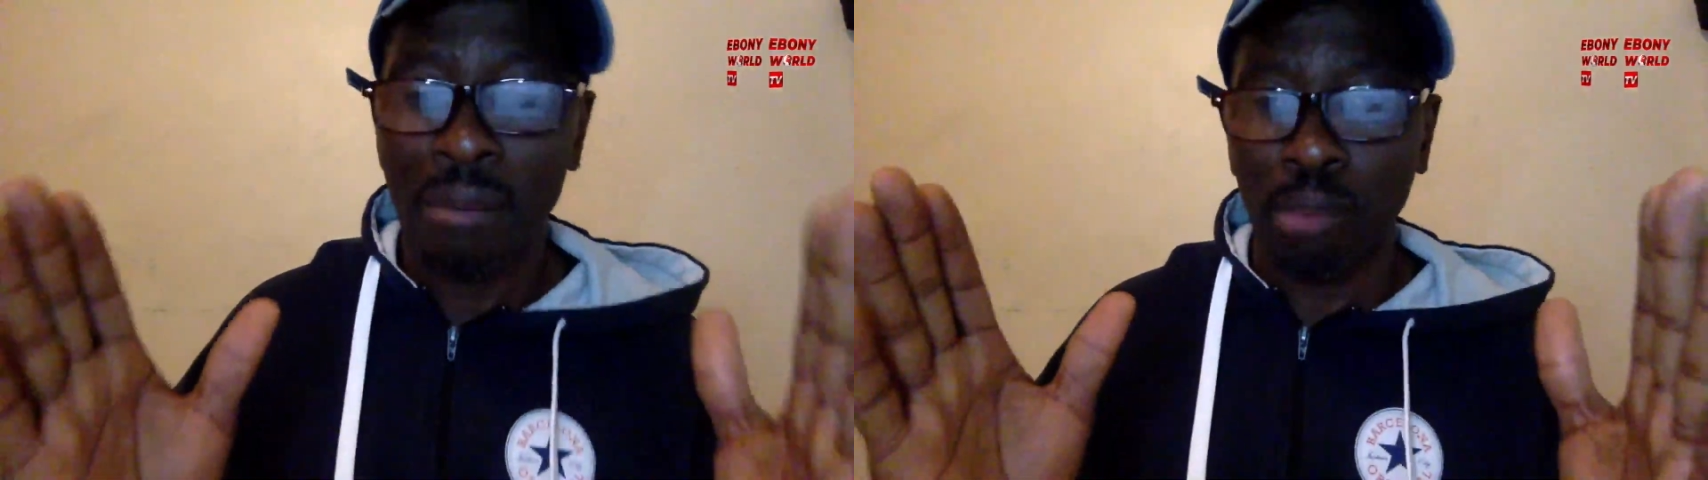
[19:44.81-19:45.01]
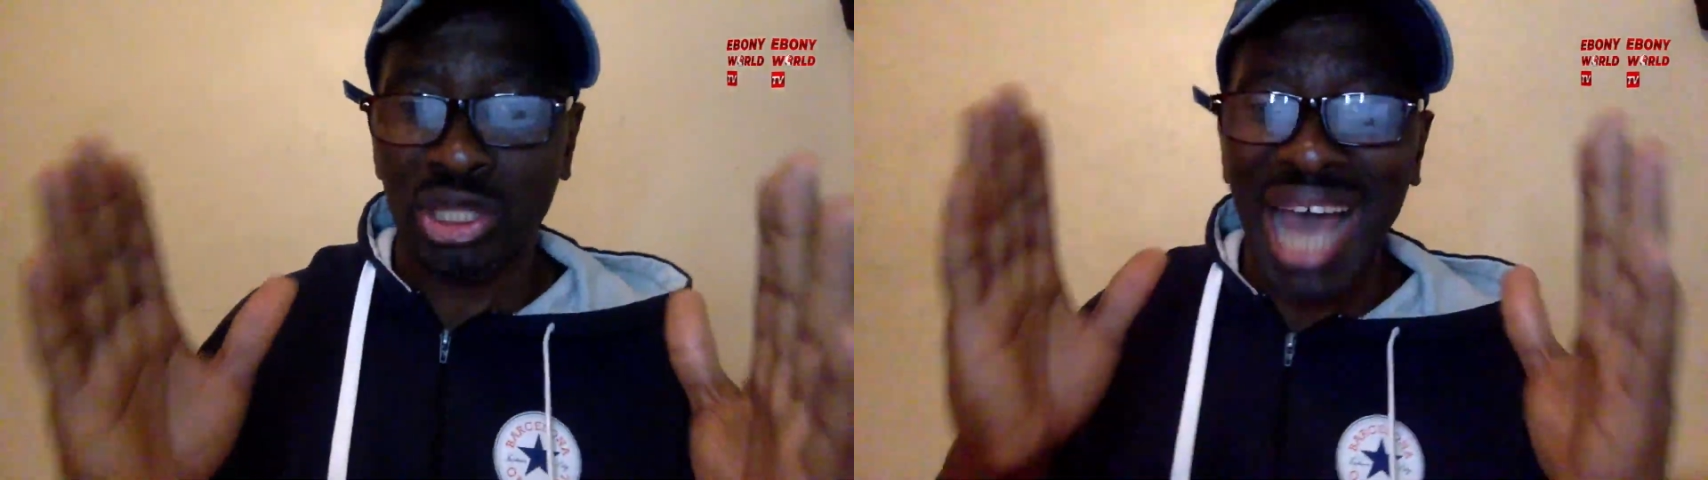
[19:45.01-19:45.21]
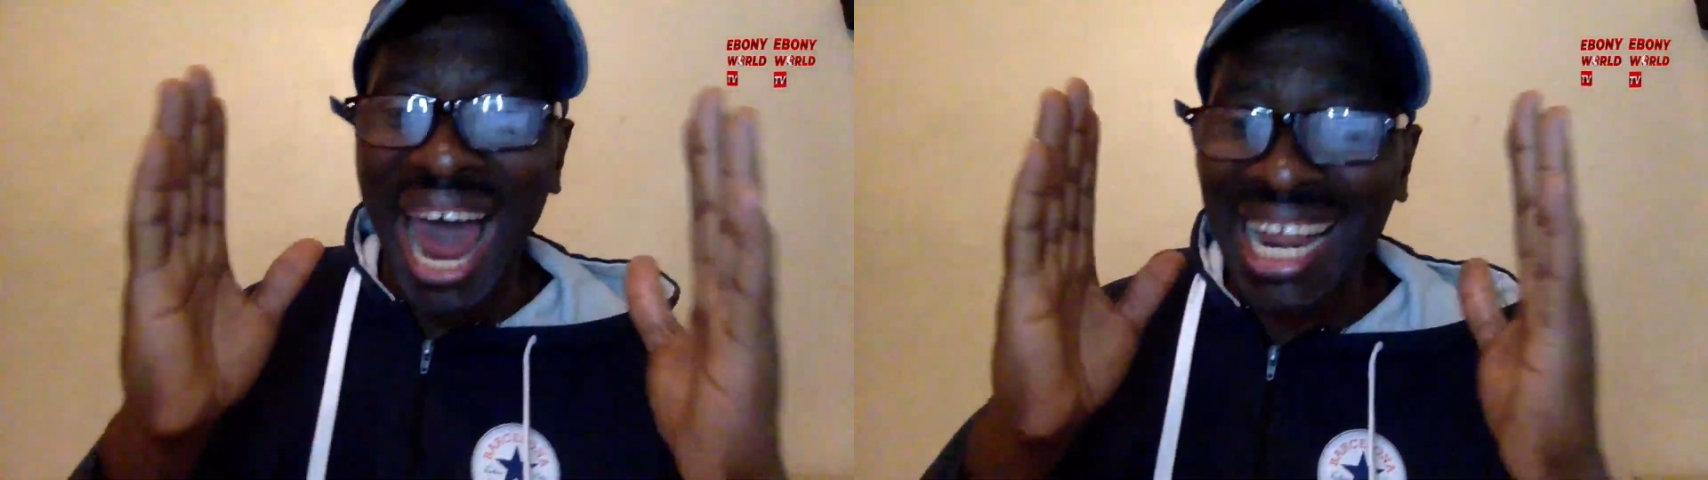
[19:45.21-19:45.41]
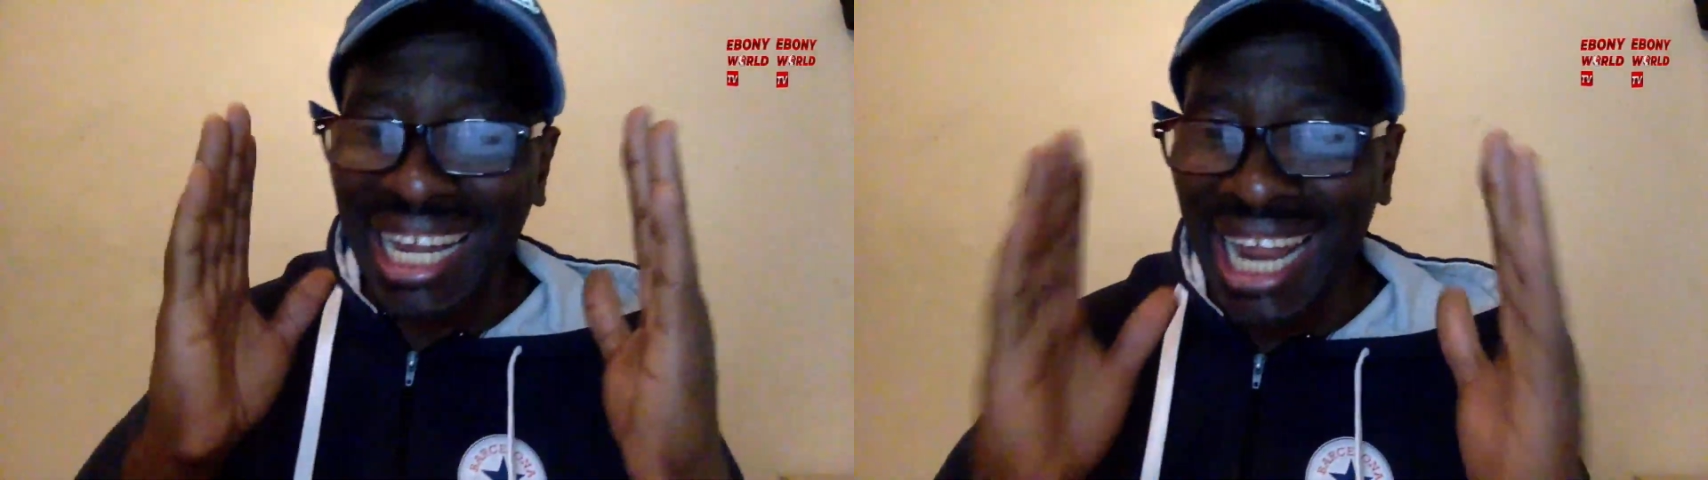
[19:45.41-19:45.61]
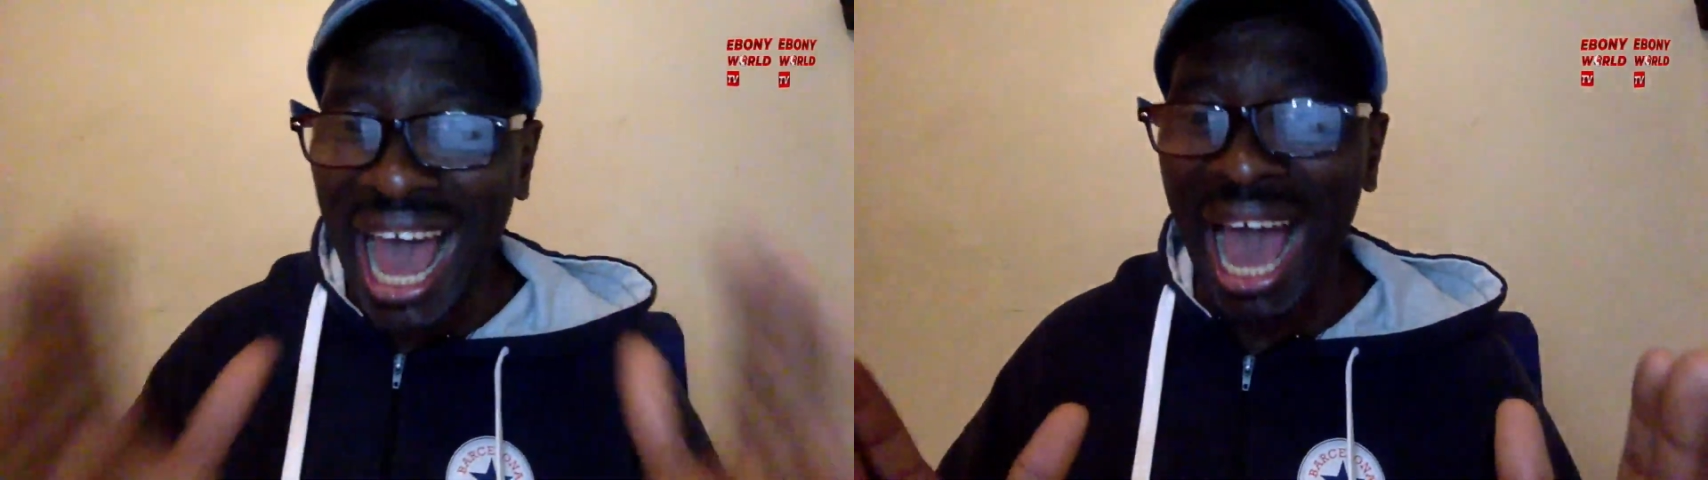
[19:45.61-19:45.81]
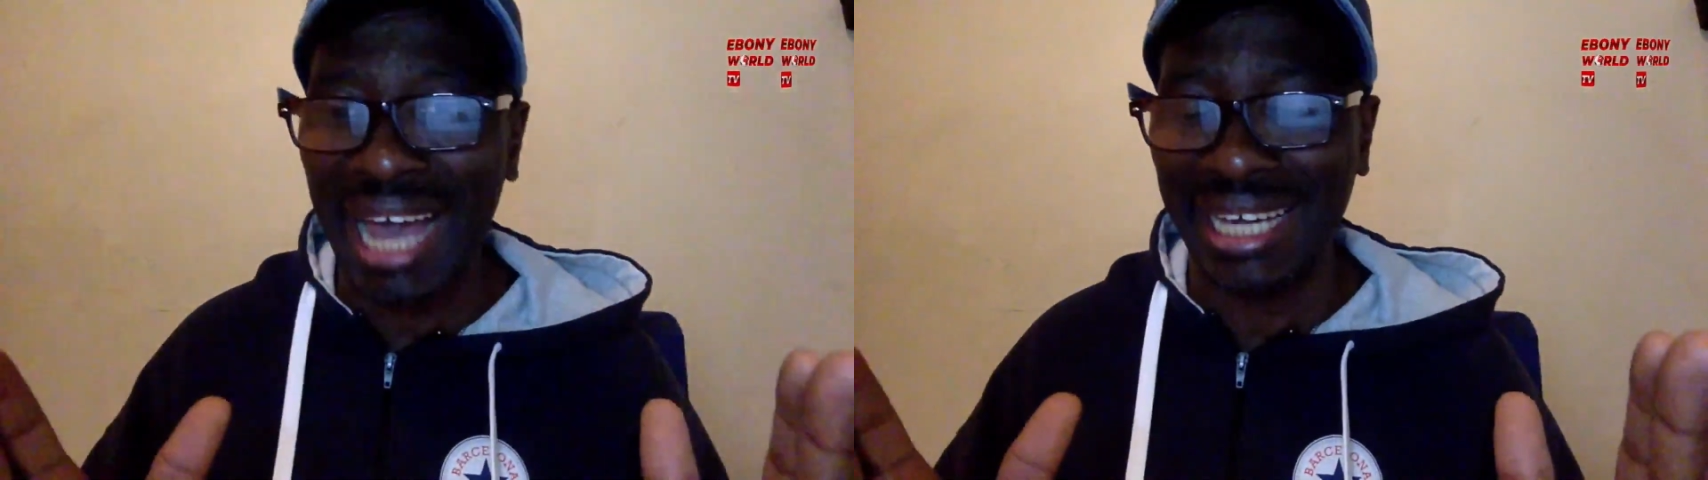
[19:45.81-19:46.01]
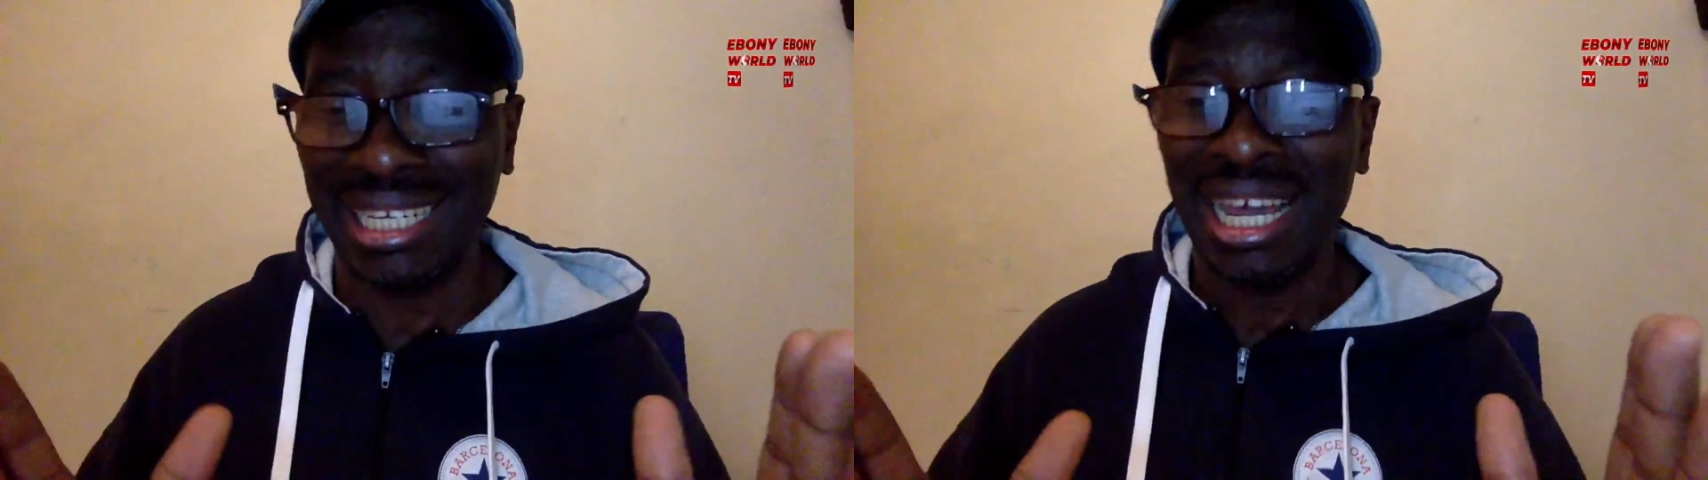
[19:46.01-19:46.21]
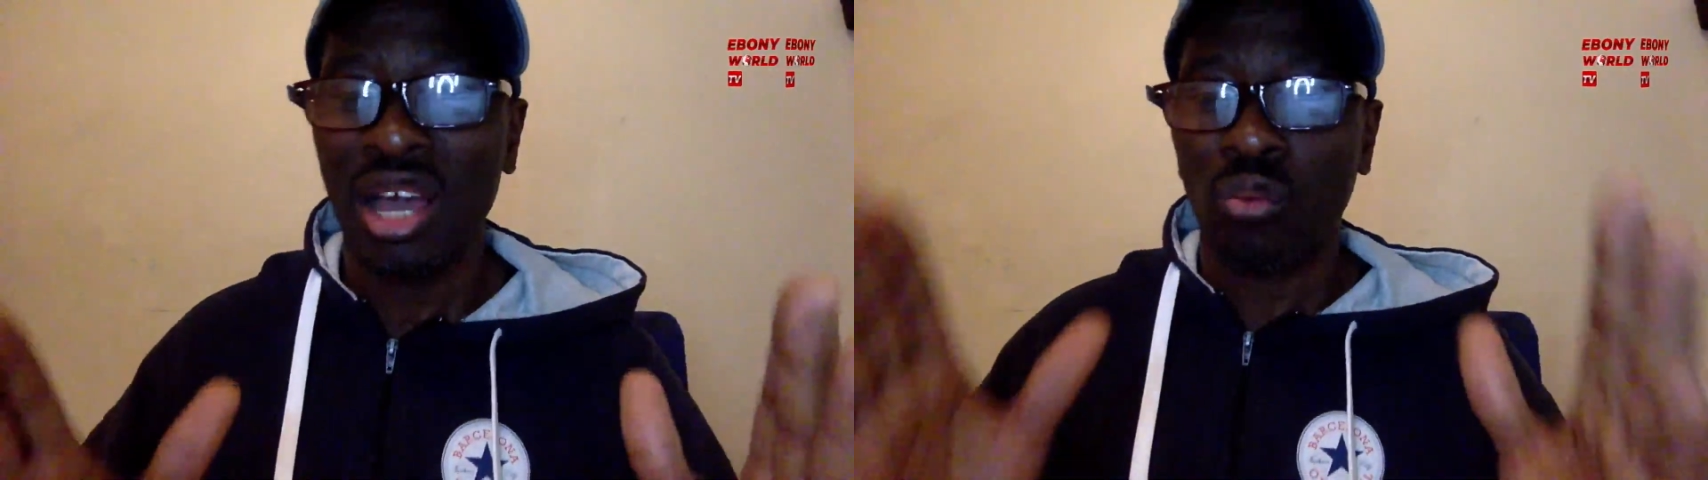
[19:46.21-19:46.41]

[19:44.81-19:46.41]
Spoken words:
must align